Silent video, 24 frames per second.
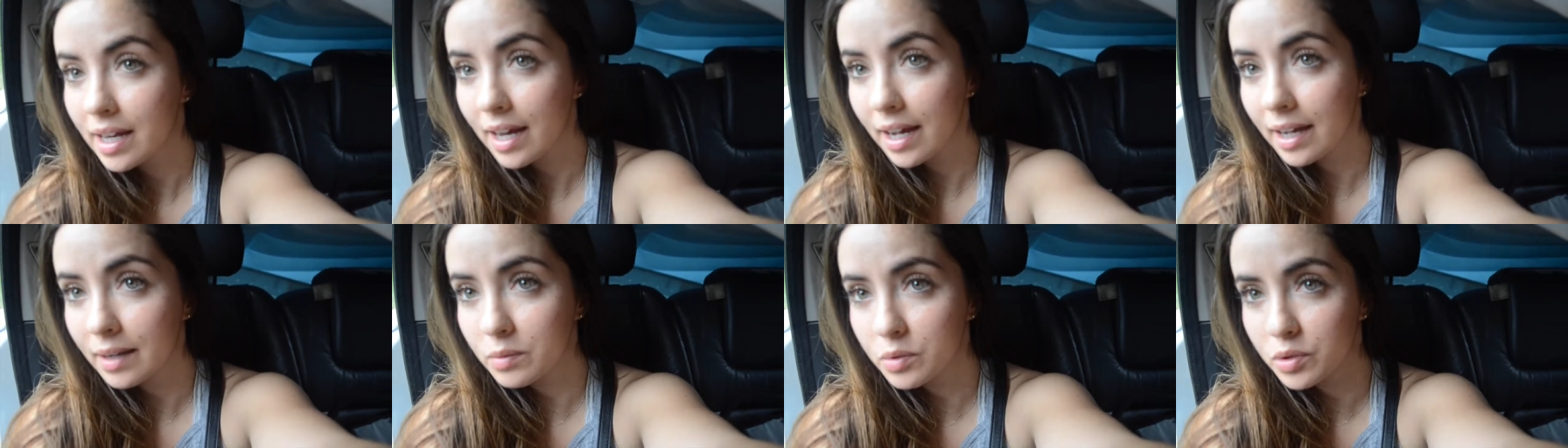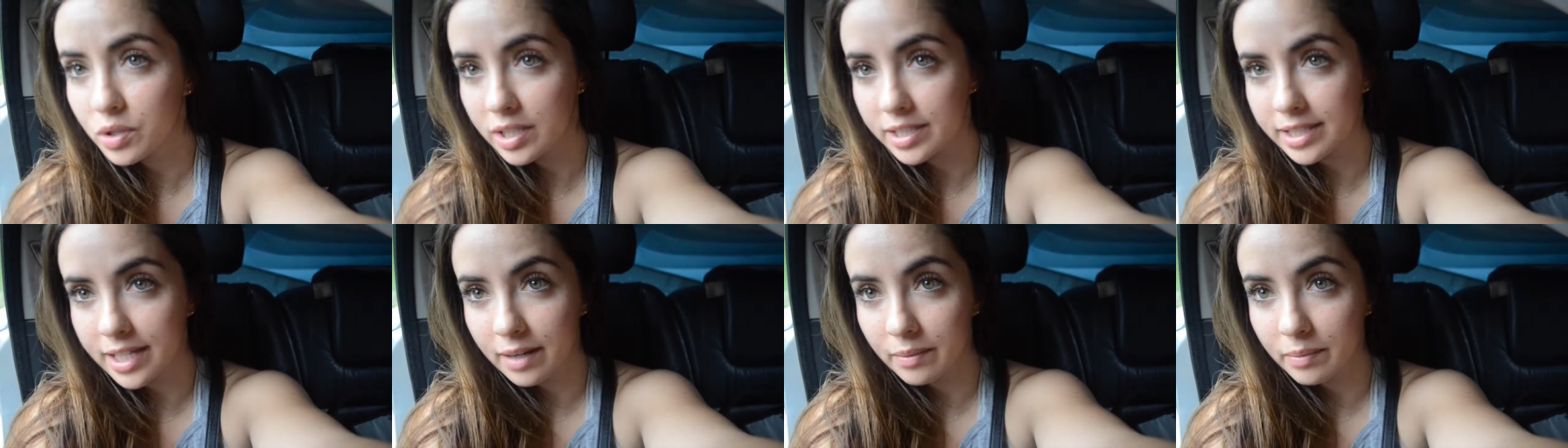I'm
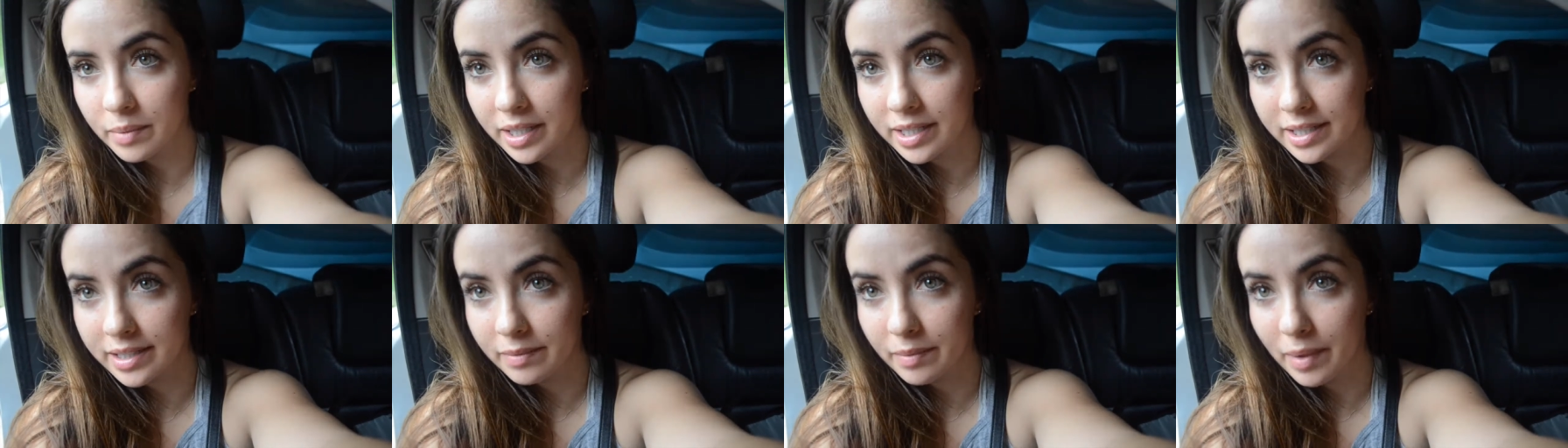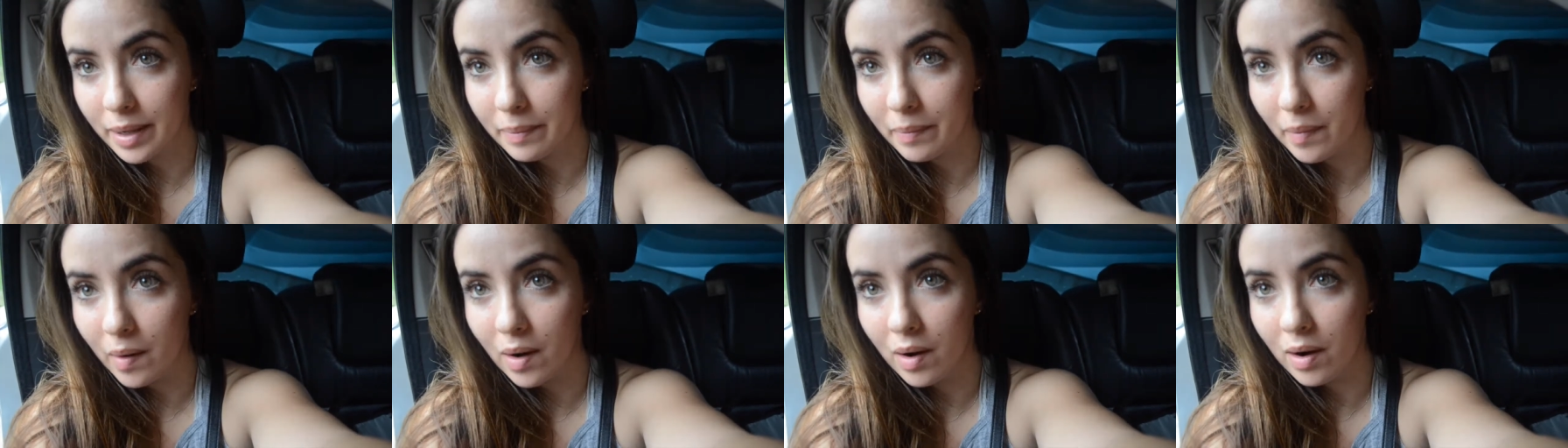stressed out because of
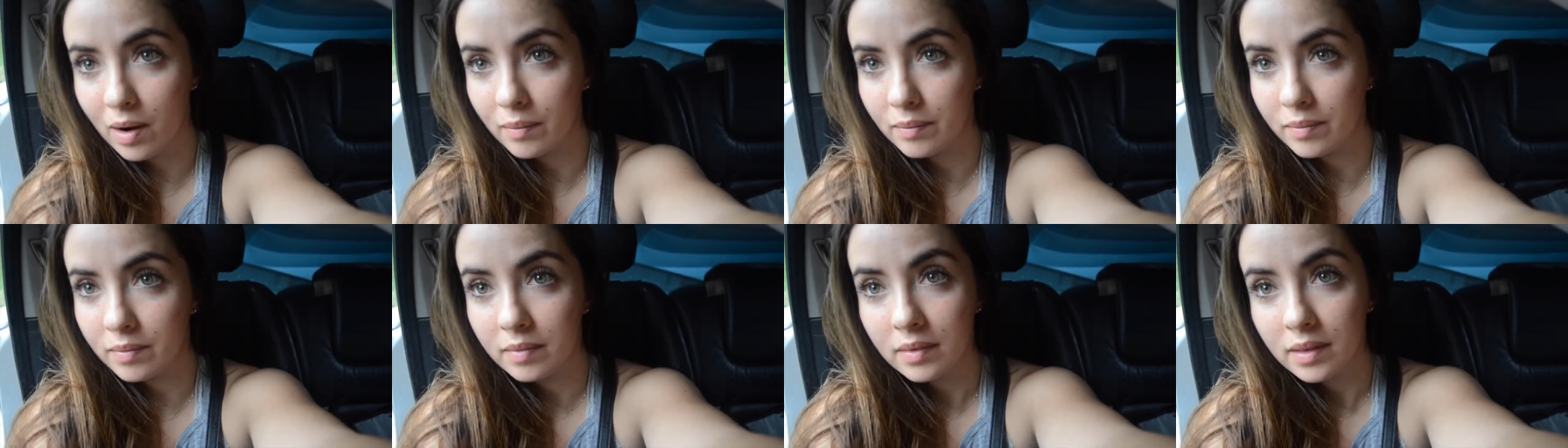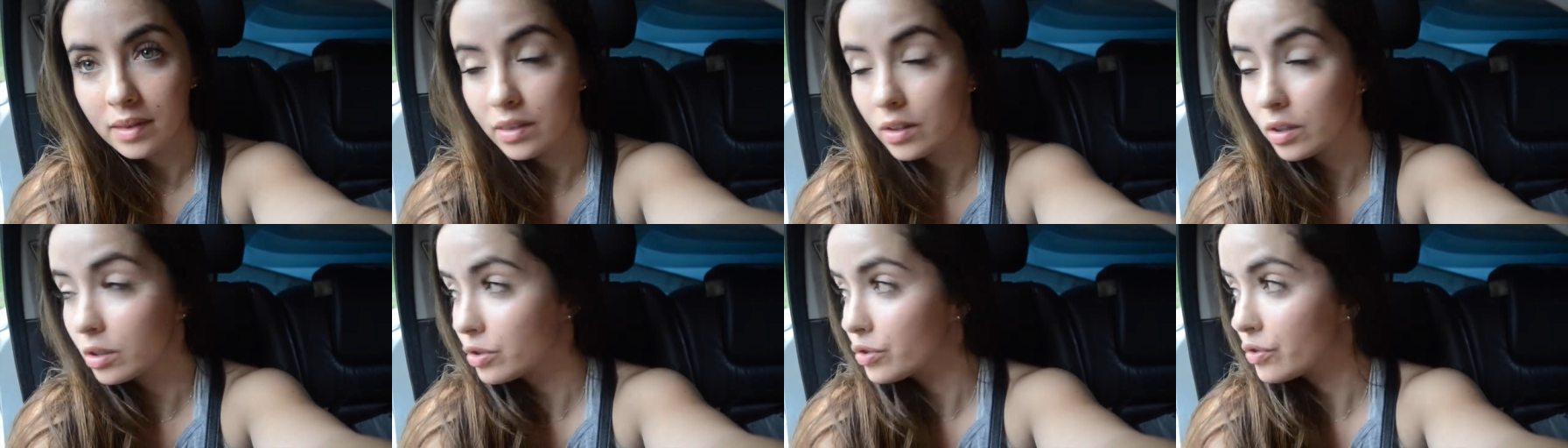my mom.
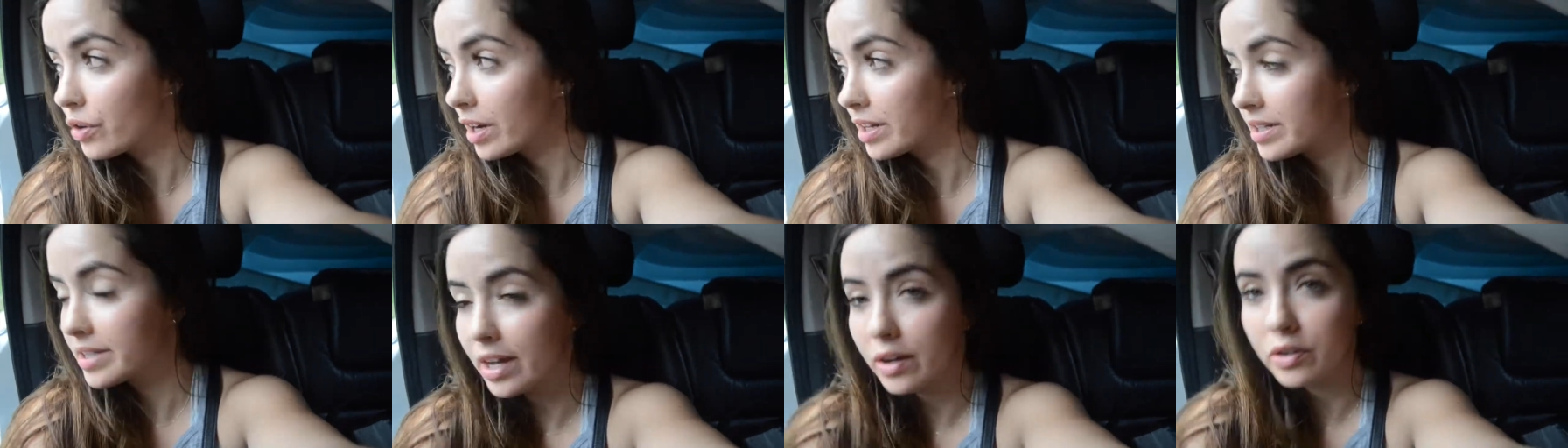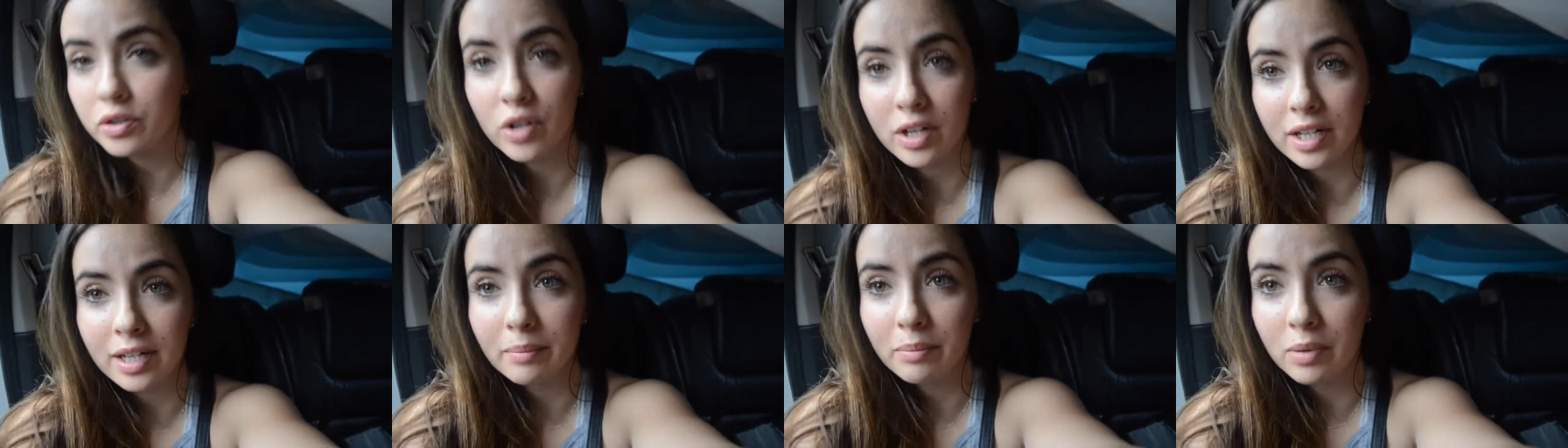They're stressed out
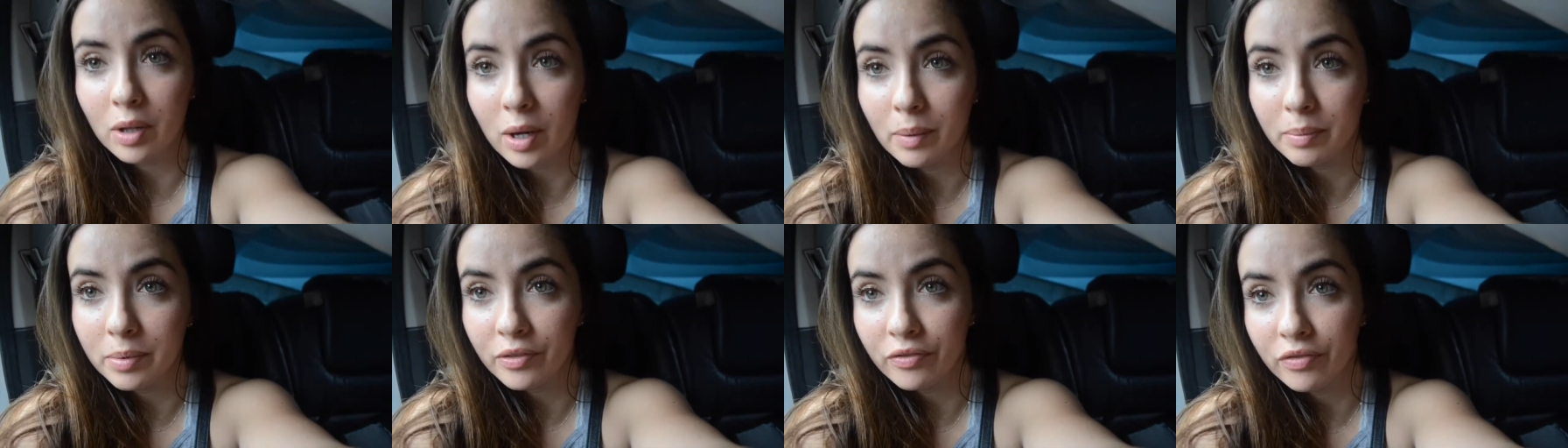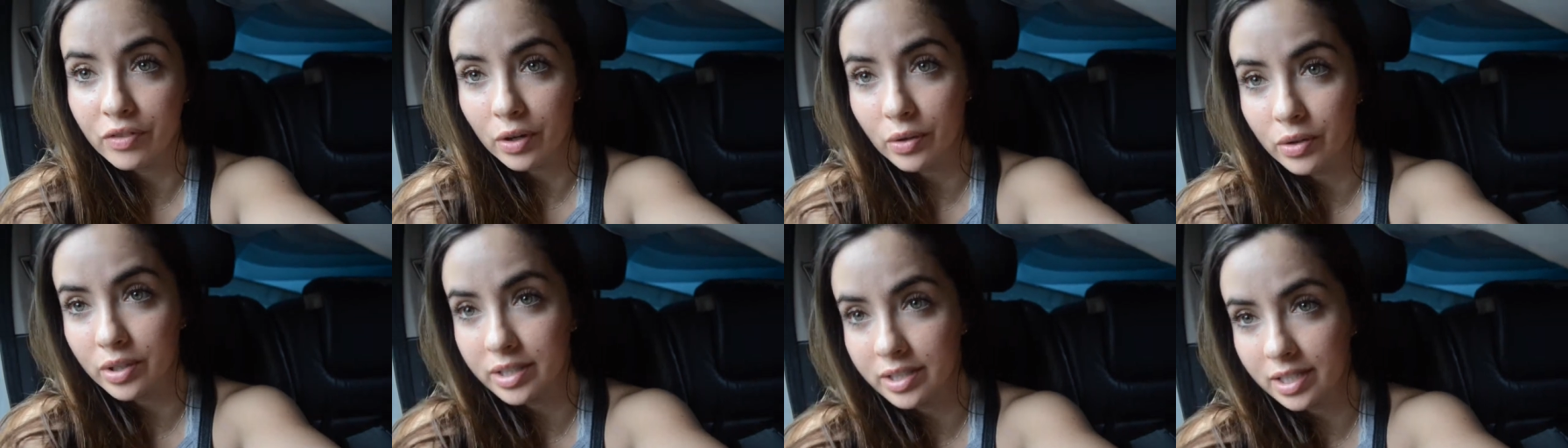trying to blow up the
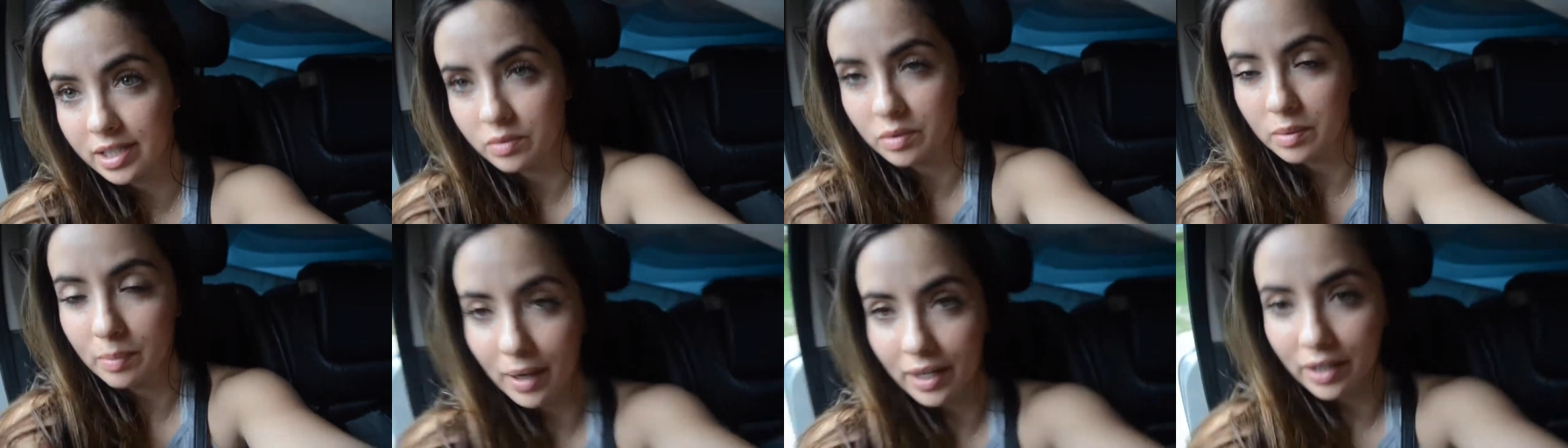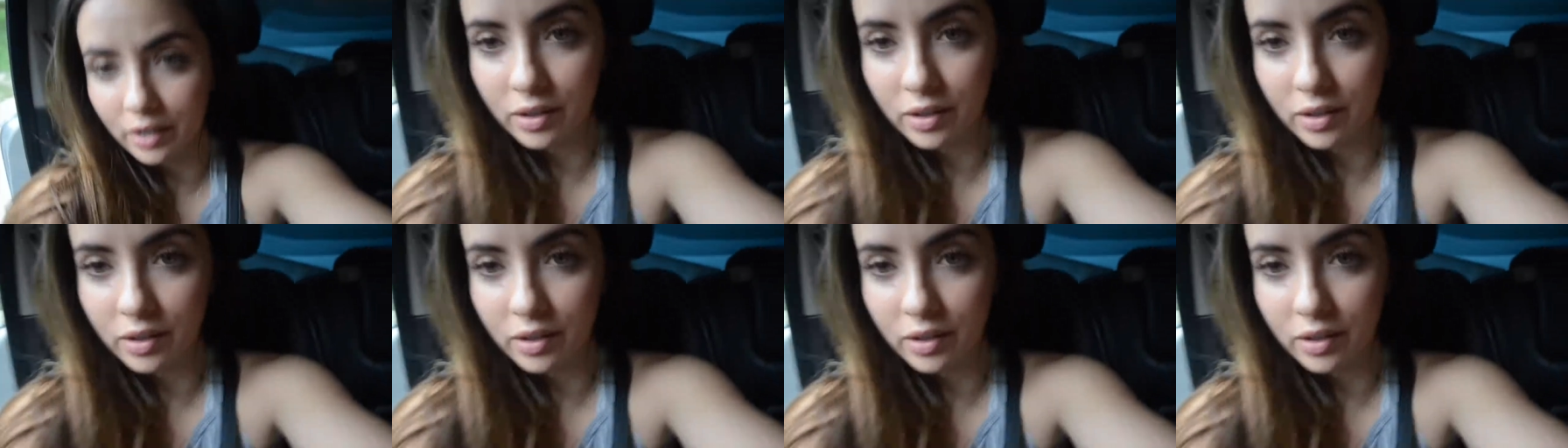floaties because we might